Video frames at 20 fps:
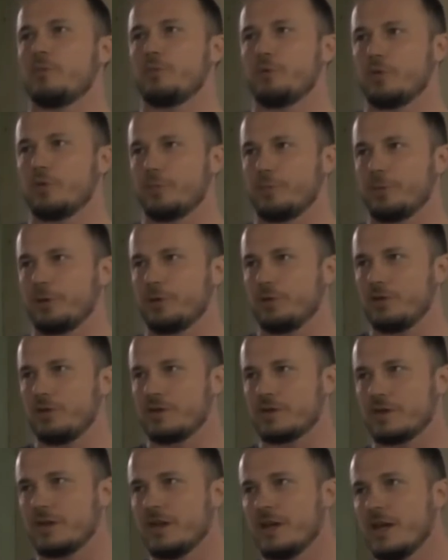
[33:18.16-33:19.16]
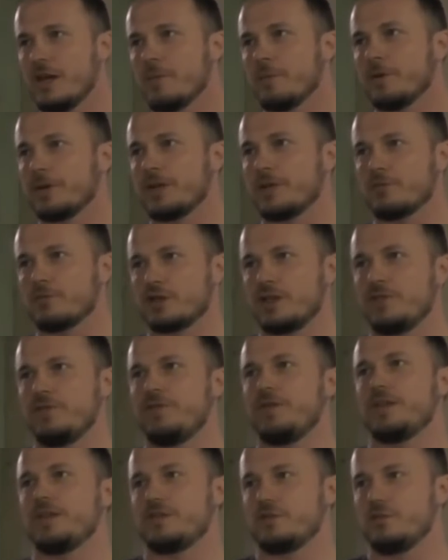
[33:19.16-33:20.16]
Iran would not back out
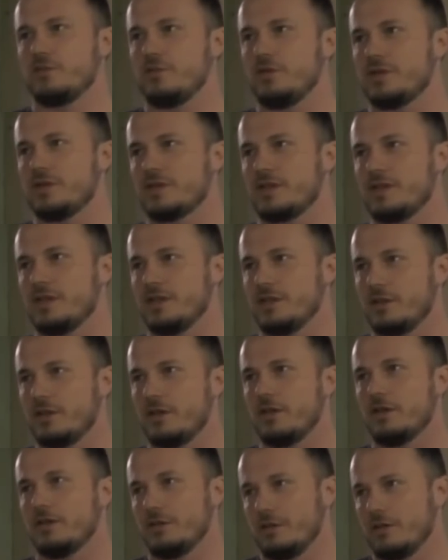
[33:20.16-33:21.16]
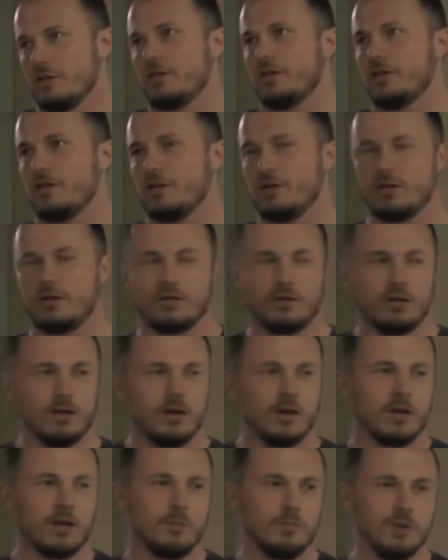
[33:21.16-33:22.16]
because as soon as
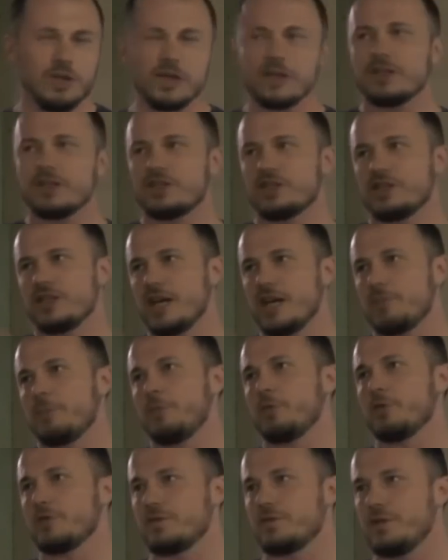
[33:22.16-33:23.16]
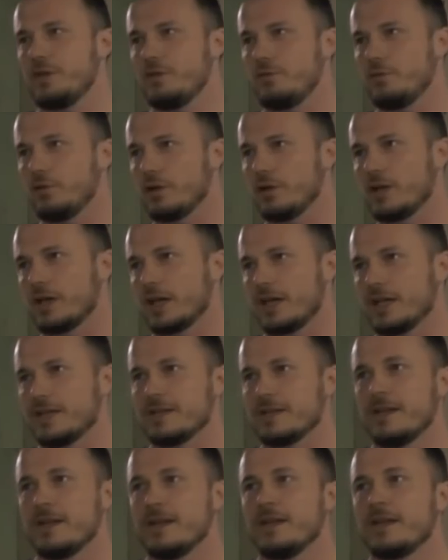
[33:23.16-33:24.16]
Syria falls, then Sunnis
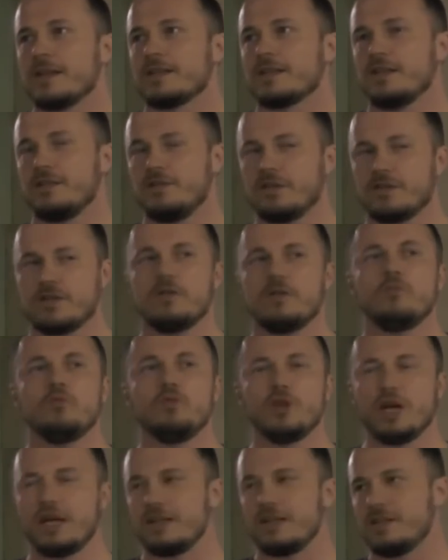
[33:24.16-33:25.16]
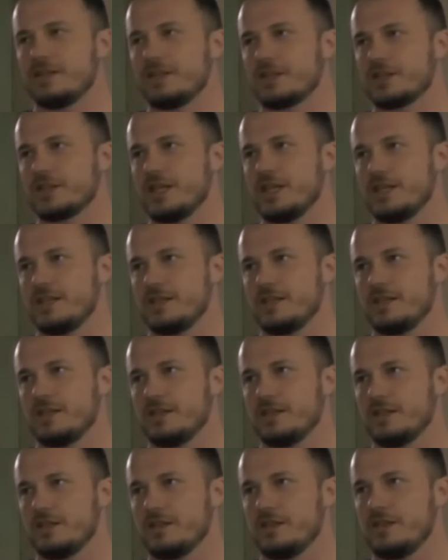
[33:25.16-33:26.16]
will attack Iran.
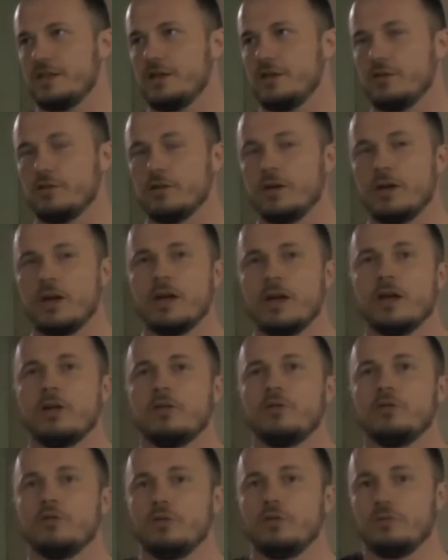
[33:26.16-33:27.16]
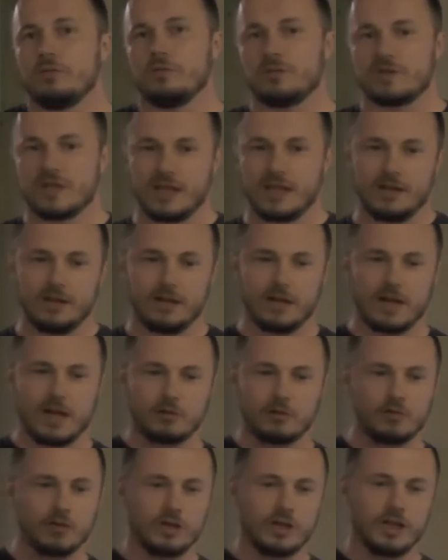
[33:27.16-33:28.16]
So they have to back
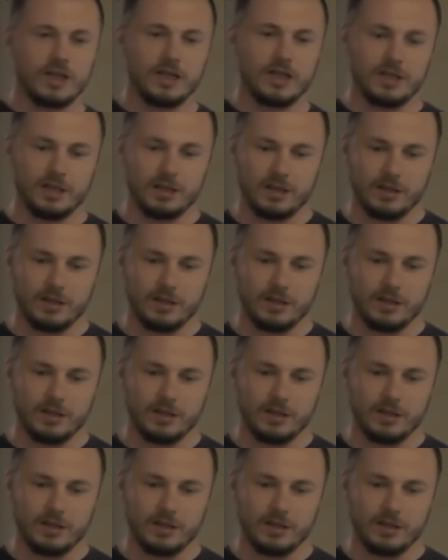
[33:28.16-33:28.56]
Syria.